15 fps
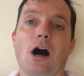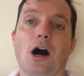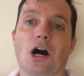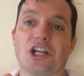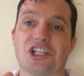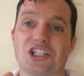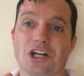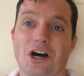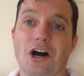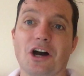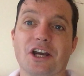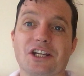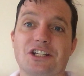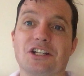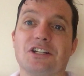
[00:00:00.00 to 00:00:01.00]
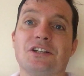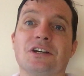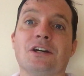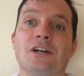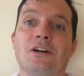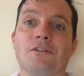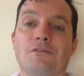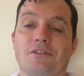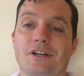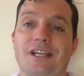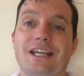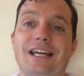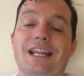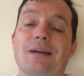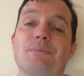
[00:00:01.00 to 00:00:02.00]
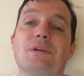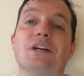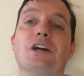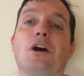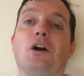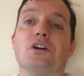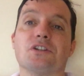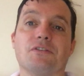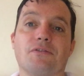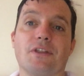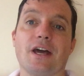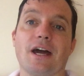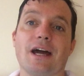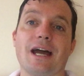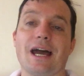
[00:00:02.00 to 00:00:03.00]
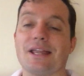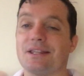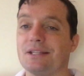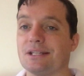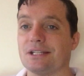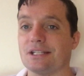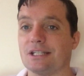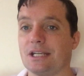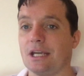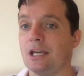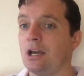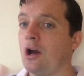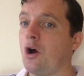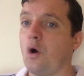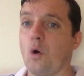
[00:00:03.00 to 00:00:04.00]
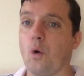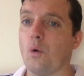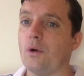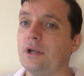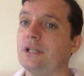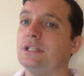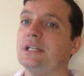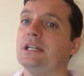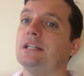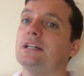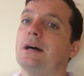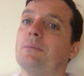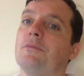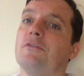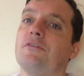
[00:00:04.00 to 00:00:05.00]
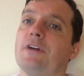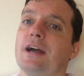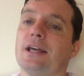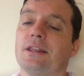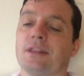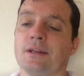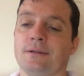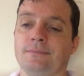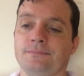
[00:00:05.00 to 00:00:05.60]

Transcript: are targeted for killing because of their ethnicity or indeed um, faith.